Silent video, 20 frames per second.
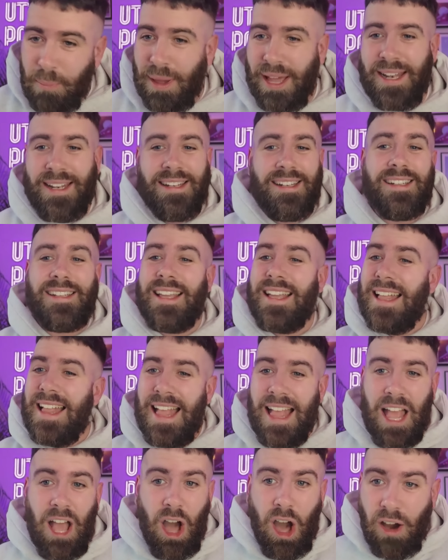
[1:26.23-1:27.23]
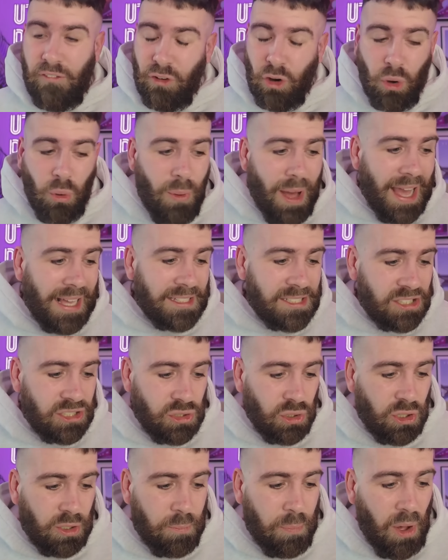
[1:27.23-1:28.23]
And I've always
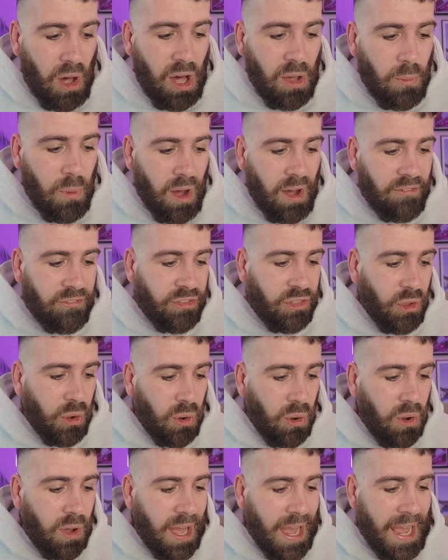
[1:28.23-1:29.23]
stuck by what I've thought.